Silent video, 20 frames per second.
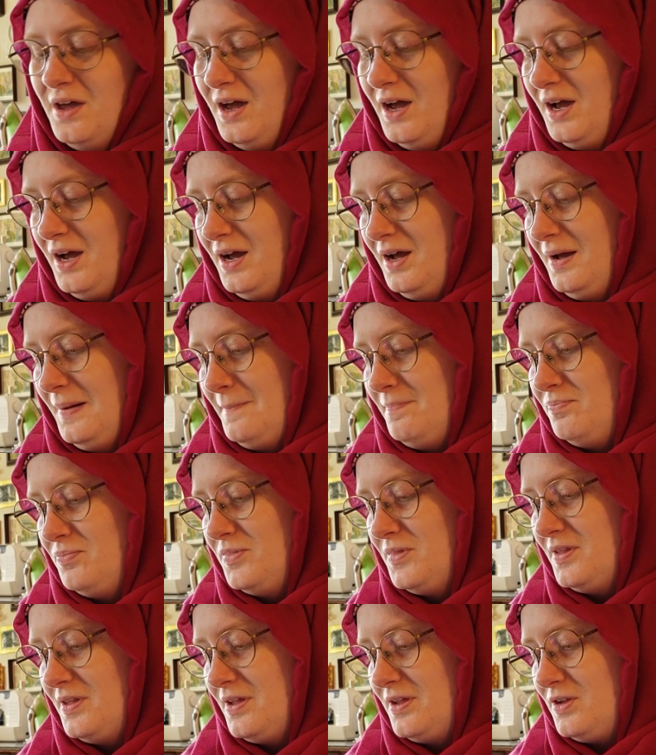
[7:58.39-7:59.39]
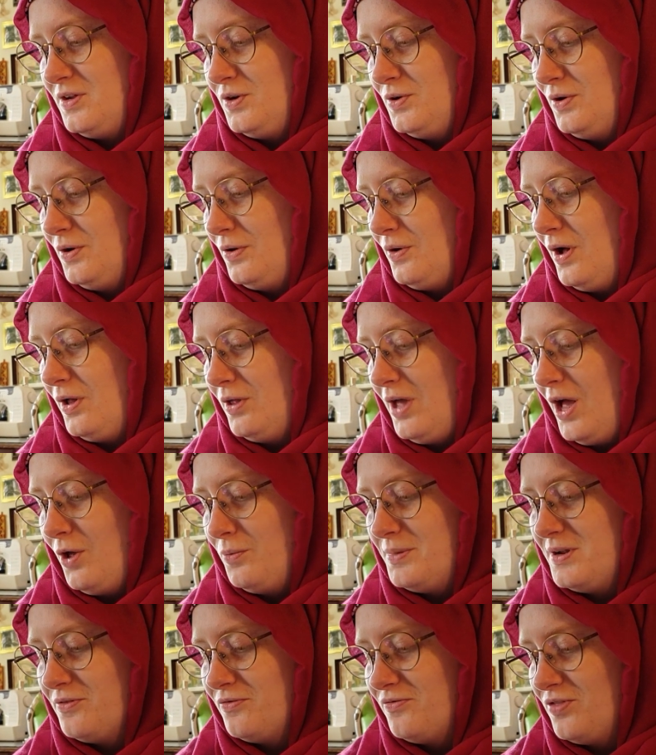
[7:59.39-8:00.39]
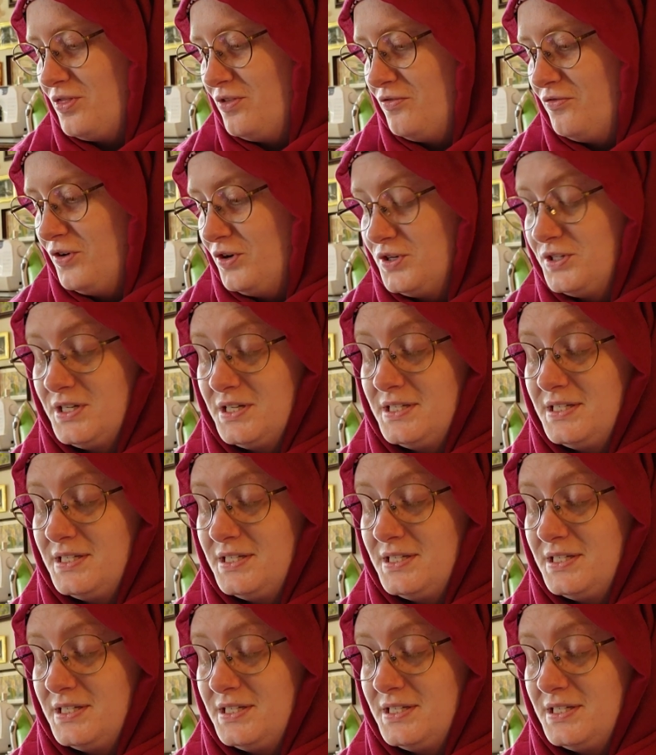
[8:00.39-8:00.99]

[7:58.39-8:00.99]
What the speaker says: I'll be the first to